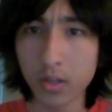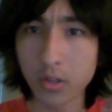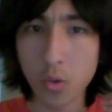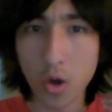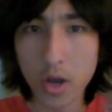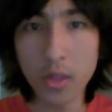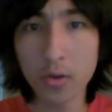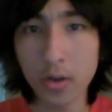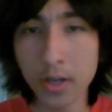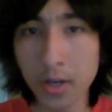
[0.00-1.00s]
So
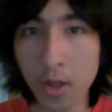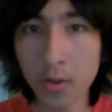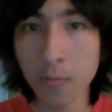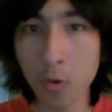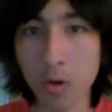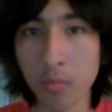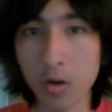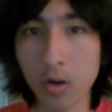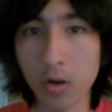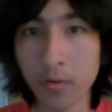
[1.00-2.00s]
another form
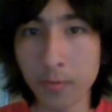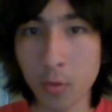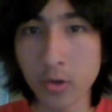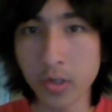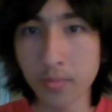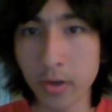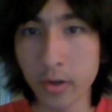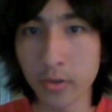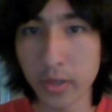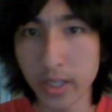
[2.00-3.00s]
of enforcing
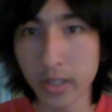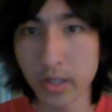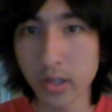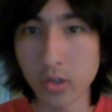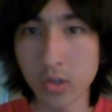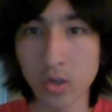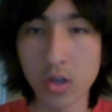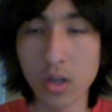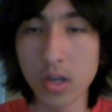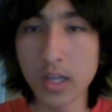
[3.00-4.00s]
parental alienation
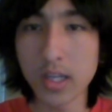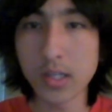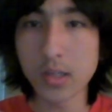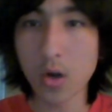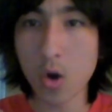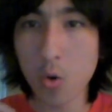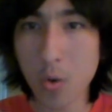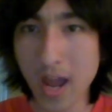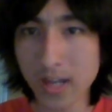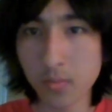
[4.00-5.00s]
is
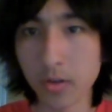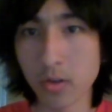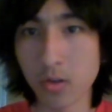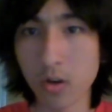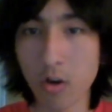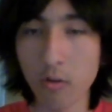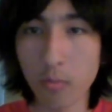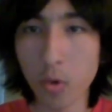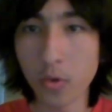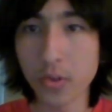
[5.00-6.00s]
harassment, of
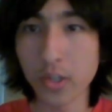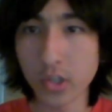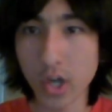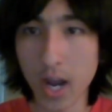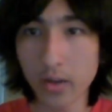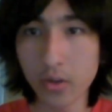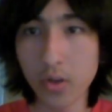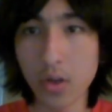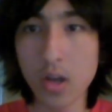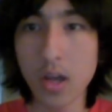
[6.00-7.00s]
both the child
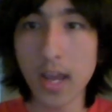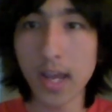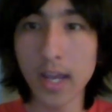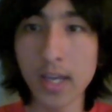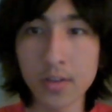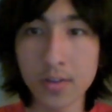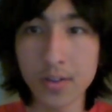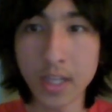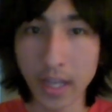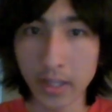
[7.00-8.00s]
and
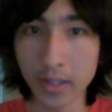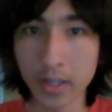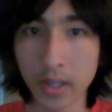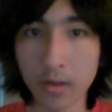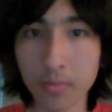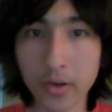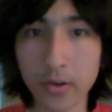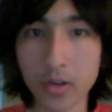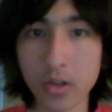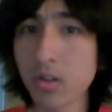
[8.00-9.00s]
the alienated parent.